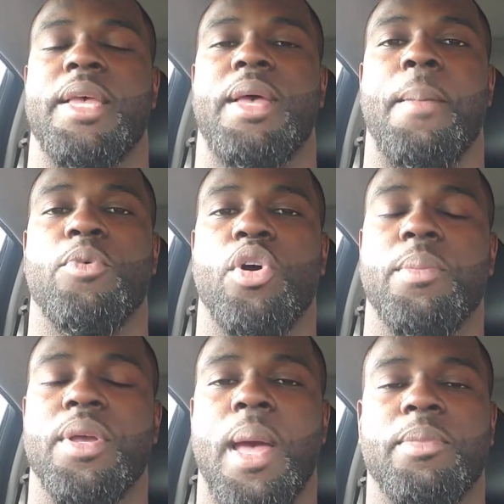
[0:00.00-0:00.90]
I'm going to
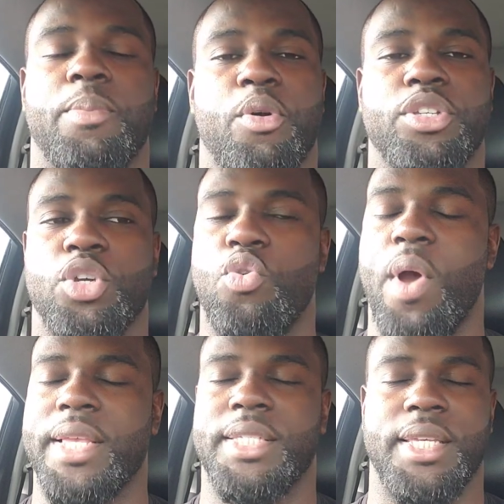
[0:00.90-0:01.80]
become the person who
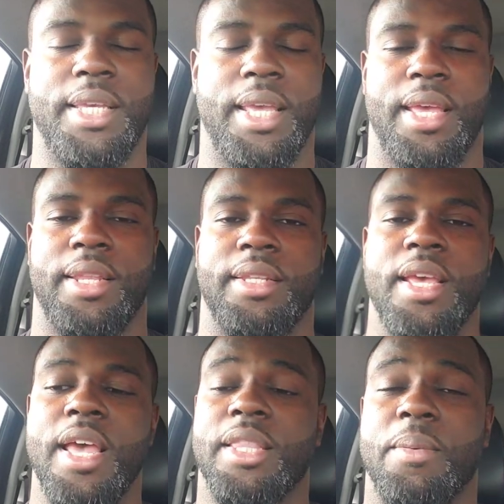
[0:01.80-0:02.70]
I see in
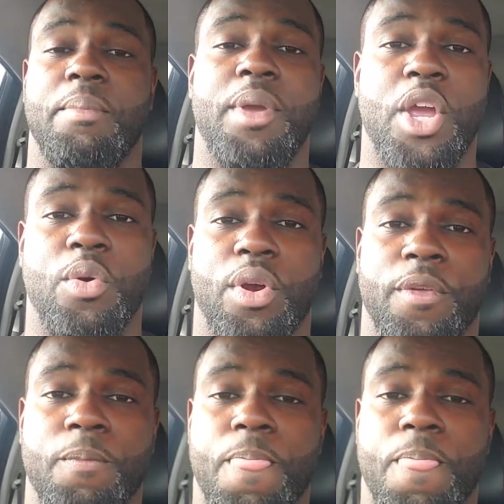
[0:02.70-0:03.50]
the mirror.